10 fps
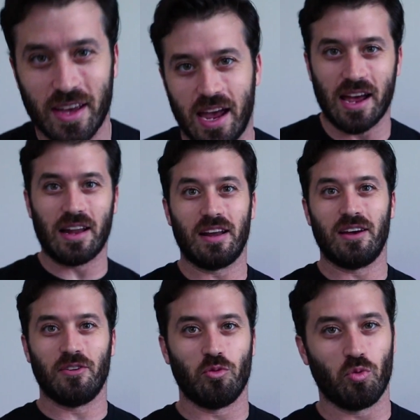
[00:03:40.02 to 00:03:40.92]

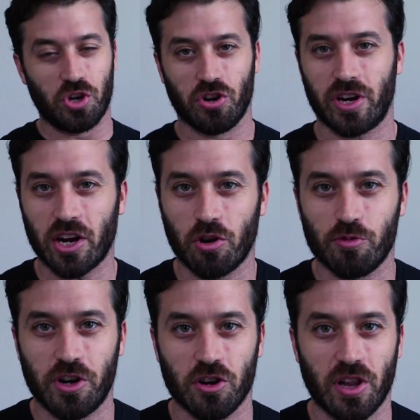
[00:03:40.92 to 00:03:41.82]
And when you're a gecko
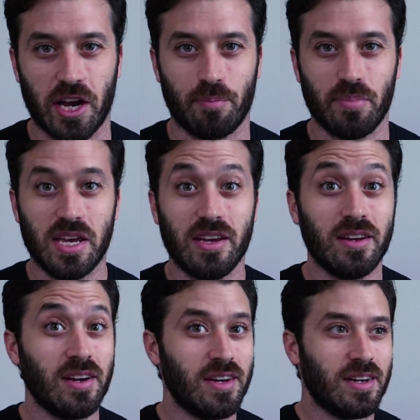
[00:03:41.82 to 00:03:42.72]
breeder like
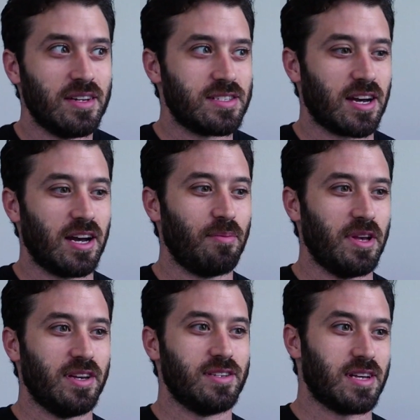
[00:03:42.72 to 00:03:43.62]
me, time
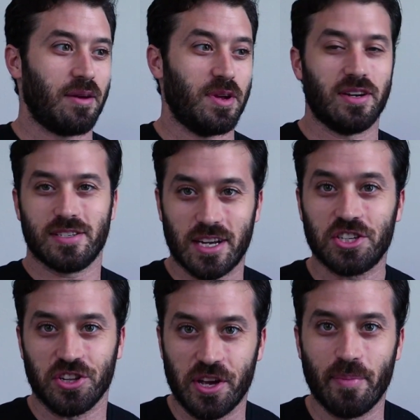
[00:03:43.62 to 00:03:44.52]
is,
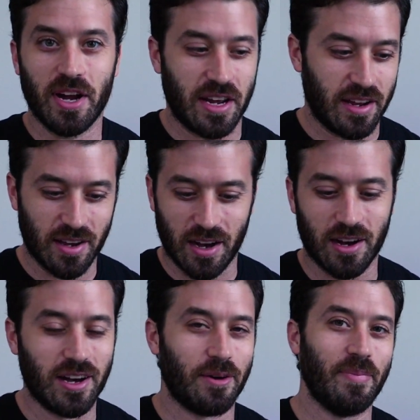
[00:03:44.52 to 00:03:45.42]
essentially money.
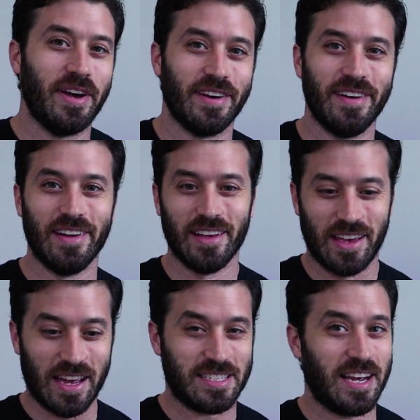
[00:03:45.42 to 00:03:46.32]

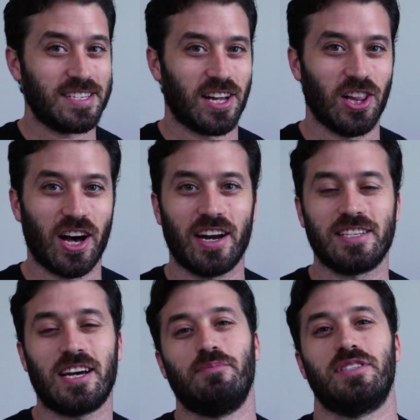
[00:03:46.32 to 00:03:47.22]
It takes a lot of
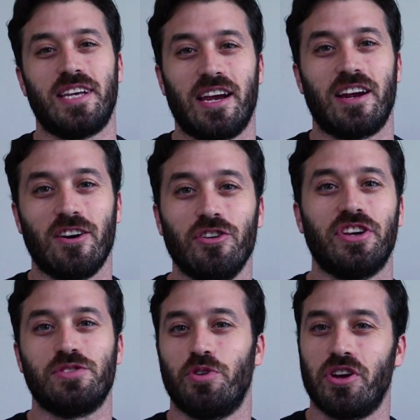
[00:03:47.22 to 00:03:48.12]
time to take care of
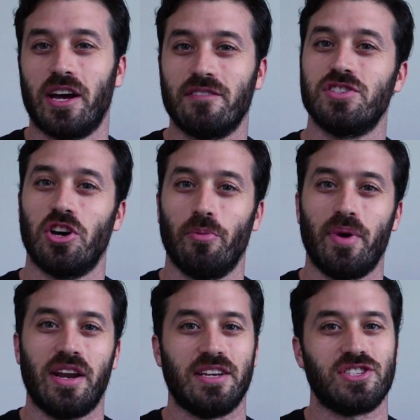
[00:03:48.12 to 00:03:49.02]
these when you have so
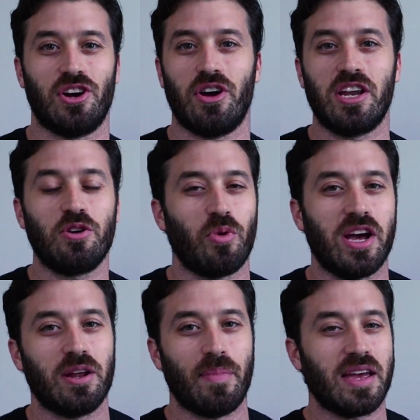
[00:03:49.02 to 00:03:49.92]
many. So any
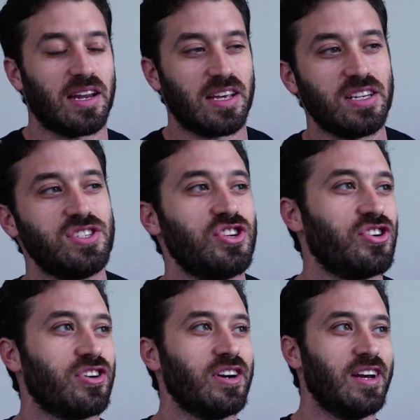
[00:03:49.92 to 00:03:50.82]
way to make it
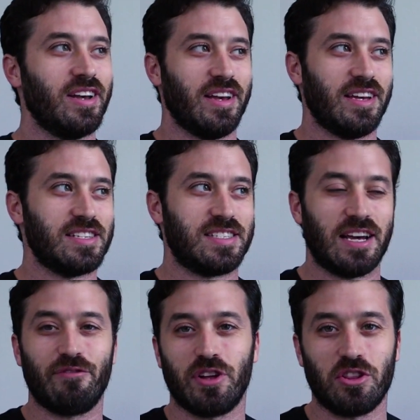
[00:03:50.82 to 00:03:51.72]
easier is
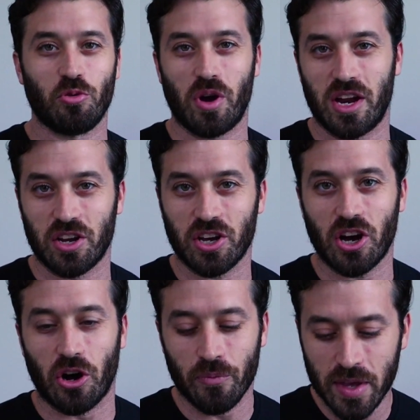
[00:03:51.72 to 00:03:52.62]
definitely the way to
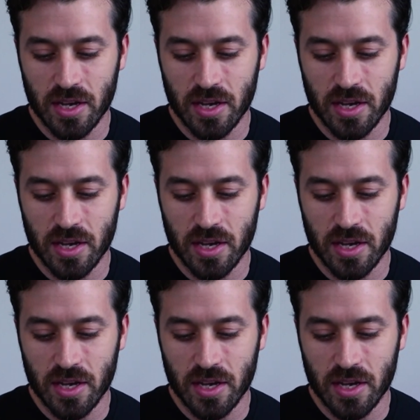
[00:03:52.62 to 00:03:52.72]
go.